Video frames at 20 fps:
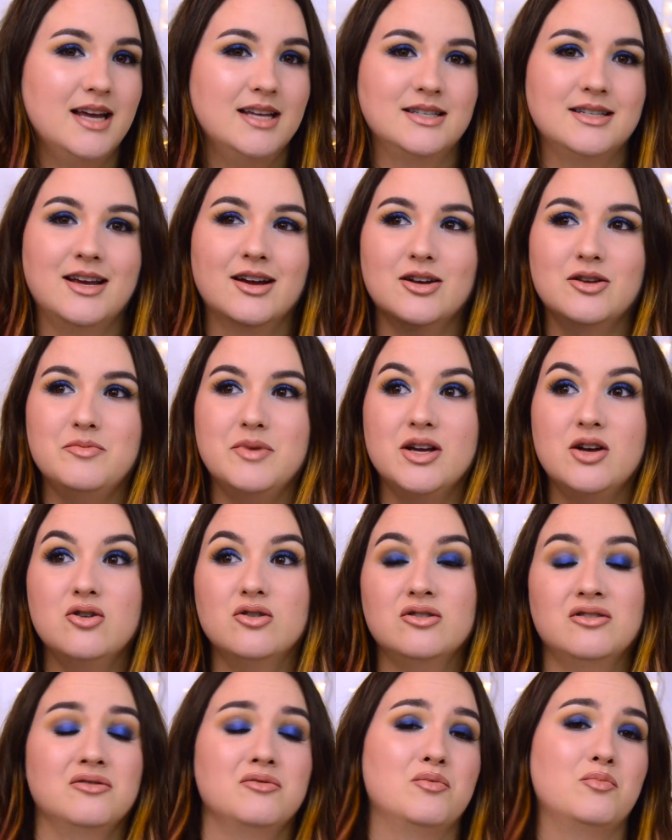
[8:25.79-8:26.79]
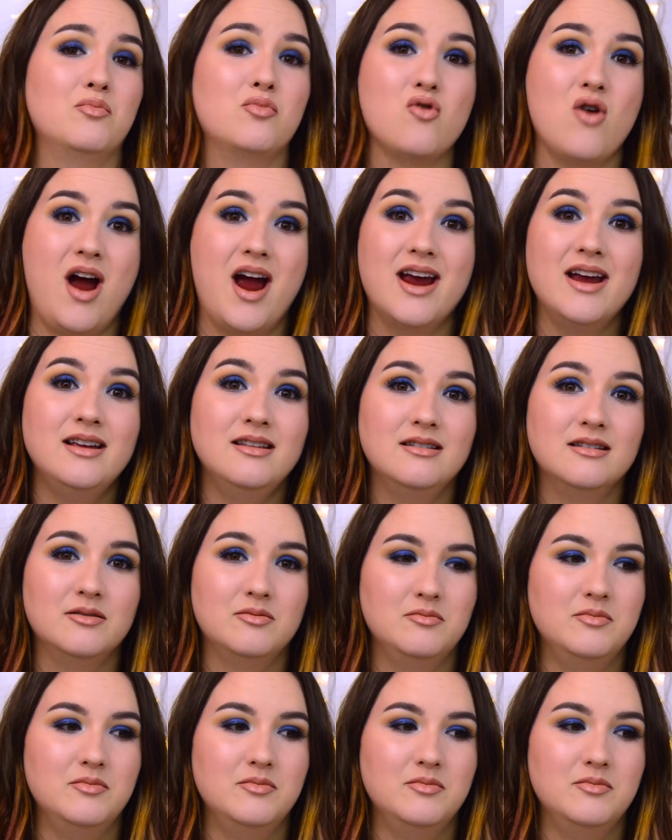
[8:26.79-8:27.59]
It's gonna be good on a bride